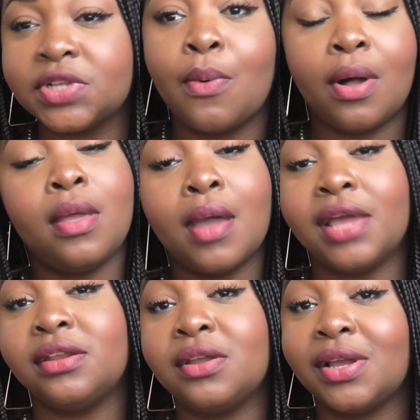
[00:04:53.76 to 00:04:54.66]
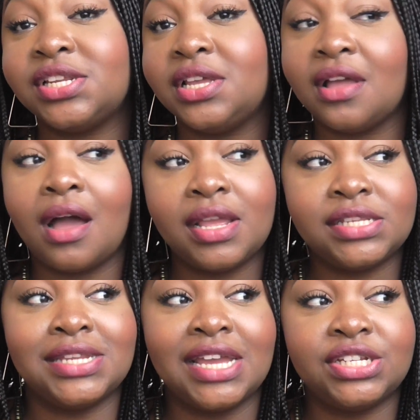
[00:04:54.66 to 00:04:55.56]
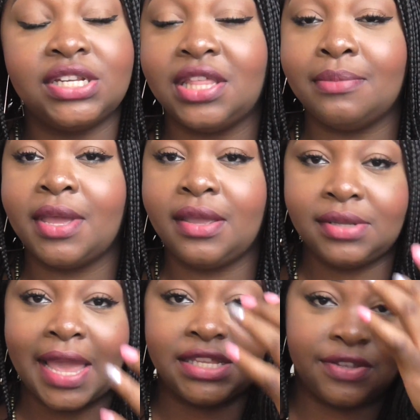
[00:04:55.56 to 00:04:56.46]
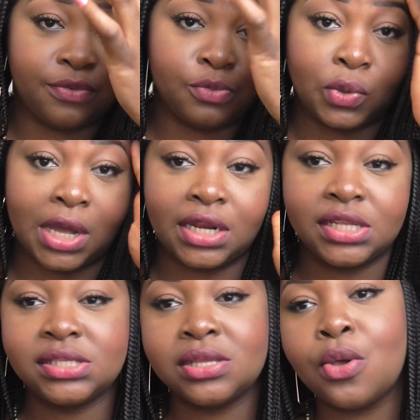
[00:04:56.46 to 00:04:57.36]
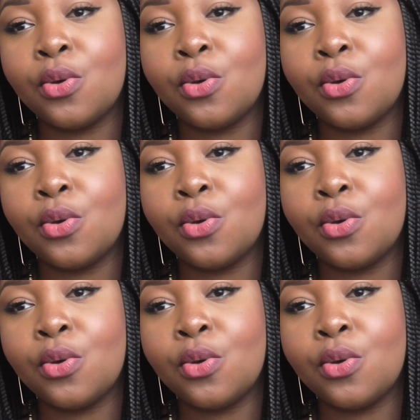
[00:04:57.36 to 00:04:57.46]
well, I don't know, actually, internationally, they may cater for more colours,